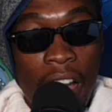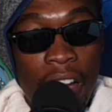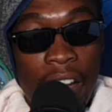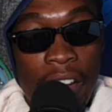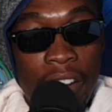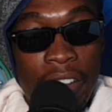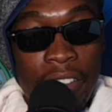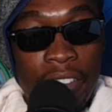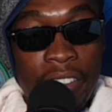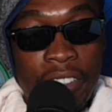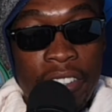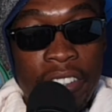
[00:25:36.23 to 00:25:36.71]

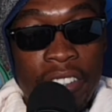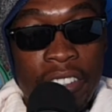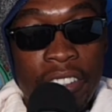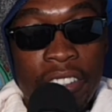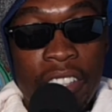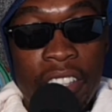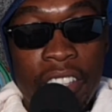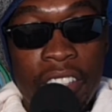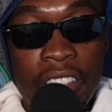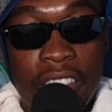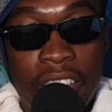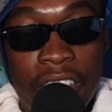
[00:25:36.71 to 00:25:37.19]
And
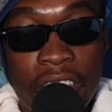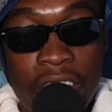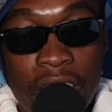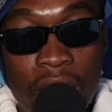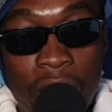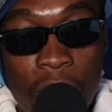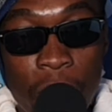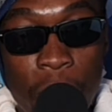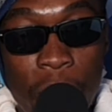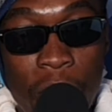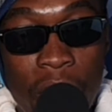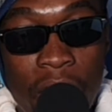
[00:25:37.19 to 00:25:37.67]
the
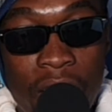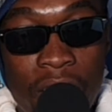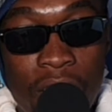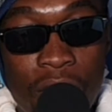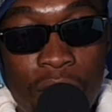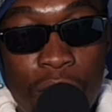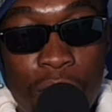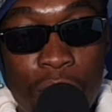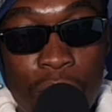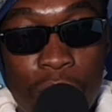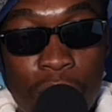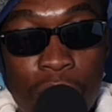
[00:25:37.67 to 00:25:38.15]
deal
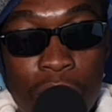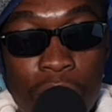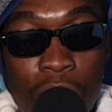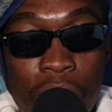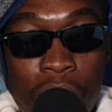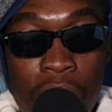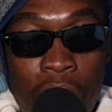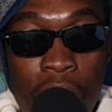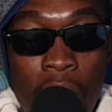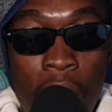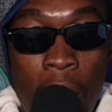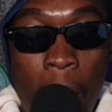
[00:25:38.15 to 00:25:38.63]
was to
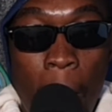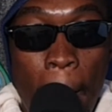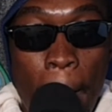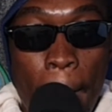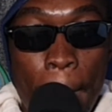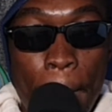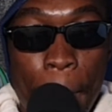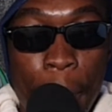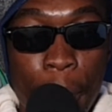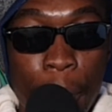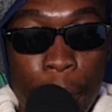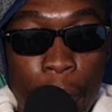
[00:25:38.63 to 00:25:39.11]

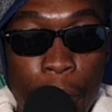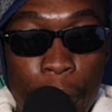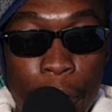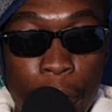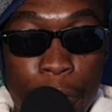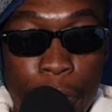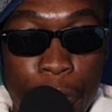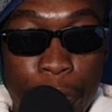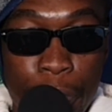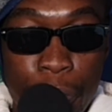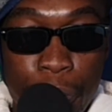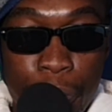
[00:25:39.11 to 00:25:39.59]

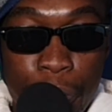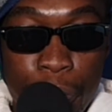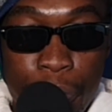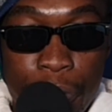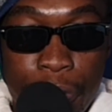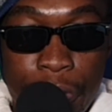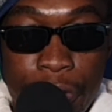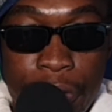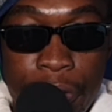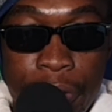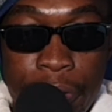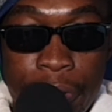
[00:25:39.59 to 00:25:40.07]

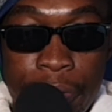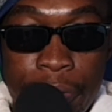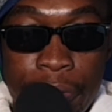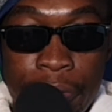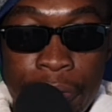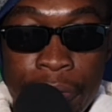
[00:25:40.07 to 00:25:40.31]
produce